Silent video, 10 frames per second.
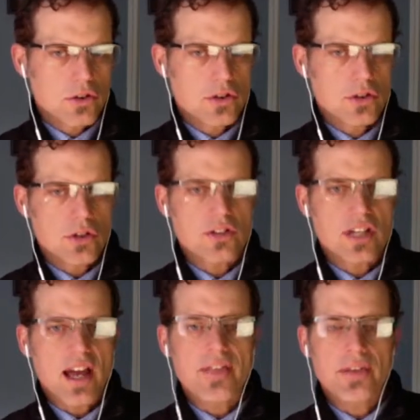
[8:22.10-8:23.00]
June
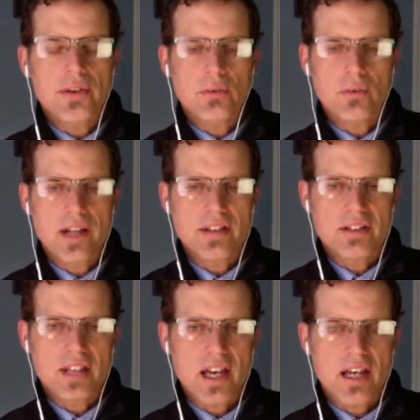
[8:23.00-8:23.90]
10th,
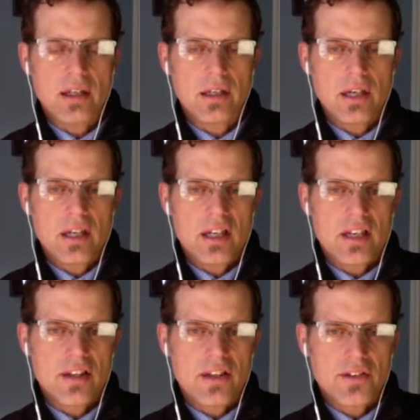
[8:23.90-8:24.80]
Wednesday,
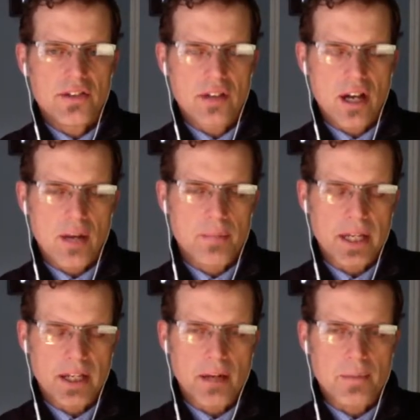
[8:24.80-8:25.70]
is
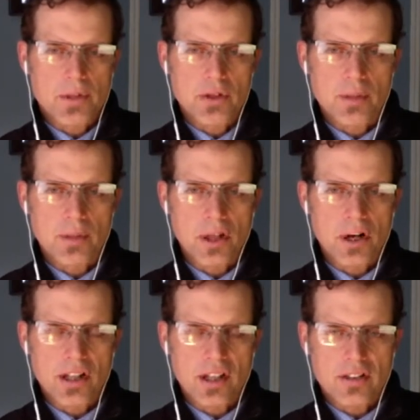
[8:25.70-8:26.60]
pick up your
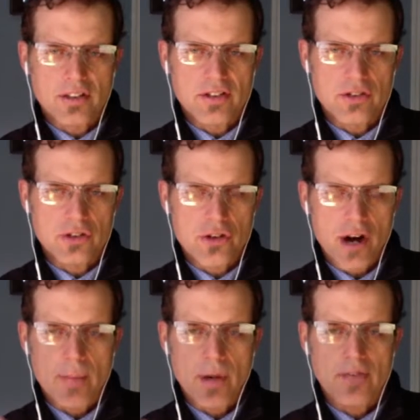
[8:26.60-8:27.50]
belongings,
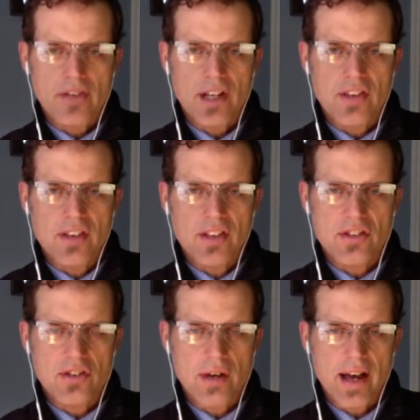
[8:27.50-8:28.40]
drop off anything
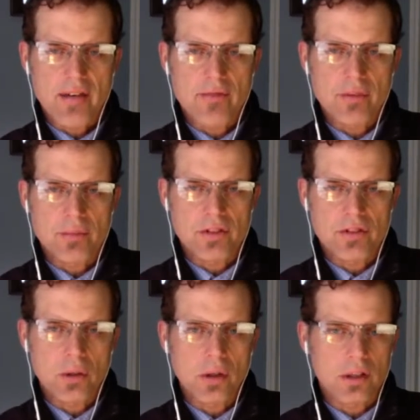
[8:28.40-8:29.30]
that you have from the
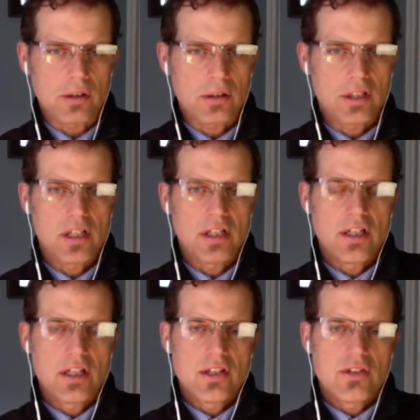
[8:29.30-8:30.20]
school.
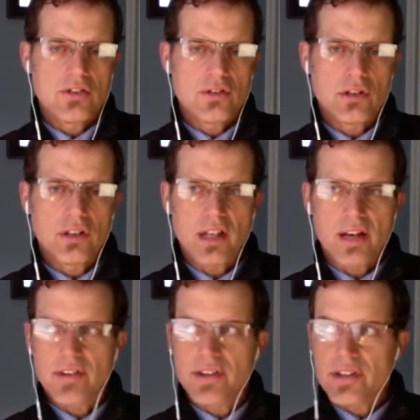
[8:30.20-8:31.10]
June
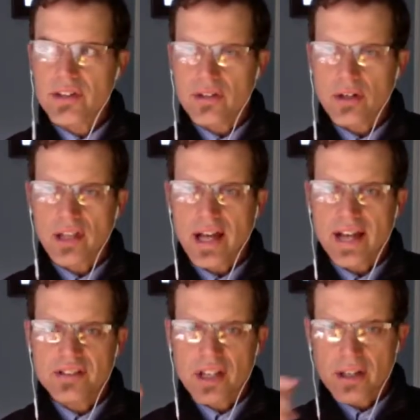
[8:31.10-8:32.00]
11th is our
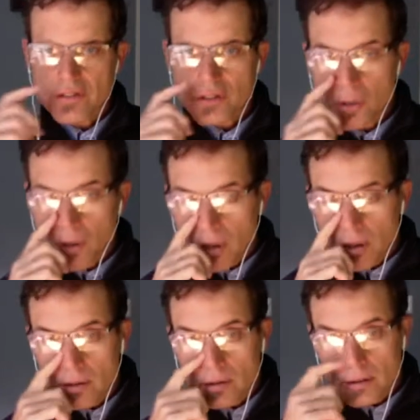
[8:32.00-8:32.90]
last day of school.